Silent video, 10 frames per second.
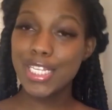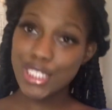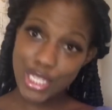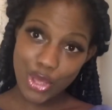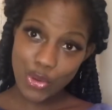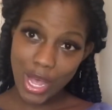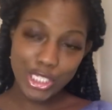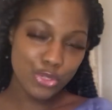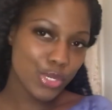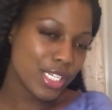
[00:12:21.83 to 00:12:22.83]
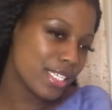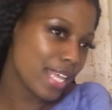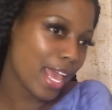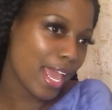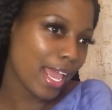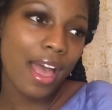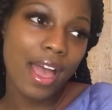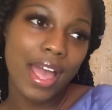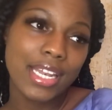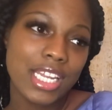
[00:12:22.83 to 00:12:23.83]
So I just wanted to say
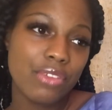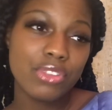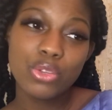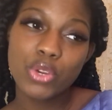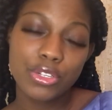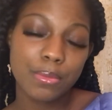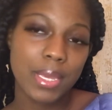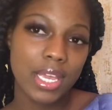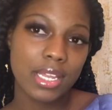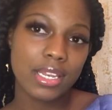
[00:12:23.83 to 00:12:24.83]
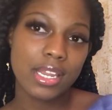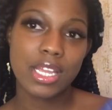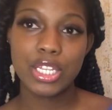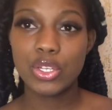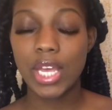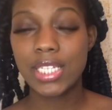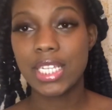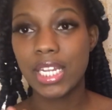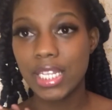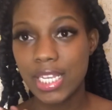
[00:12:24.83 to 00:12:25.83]
I definitely recommend you guys
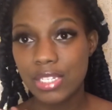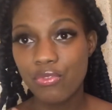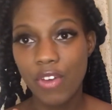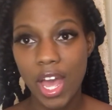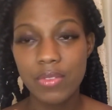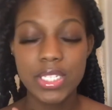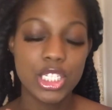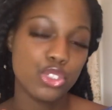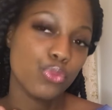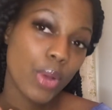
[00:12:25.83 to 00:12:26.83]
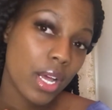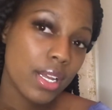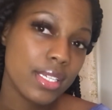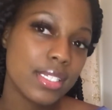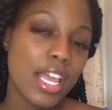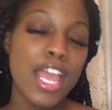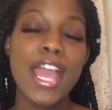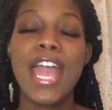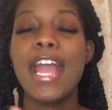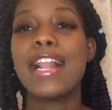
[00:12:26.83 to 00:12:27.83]
getting these 5 essential products
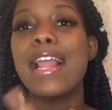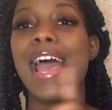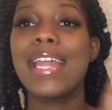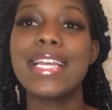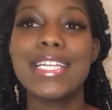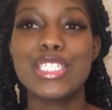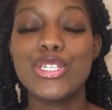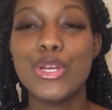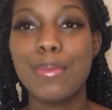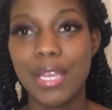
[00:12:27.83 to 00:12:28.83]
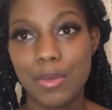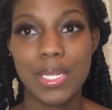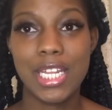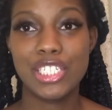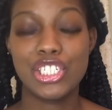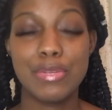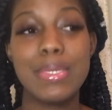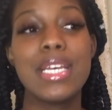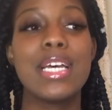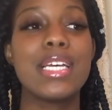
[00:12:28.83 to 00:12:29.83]
and adding it to your makeup collection,
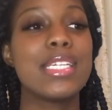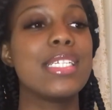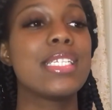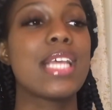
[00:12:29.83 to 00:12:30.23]
because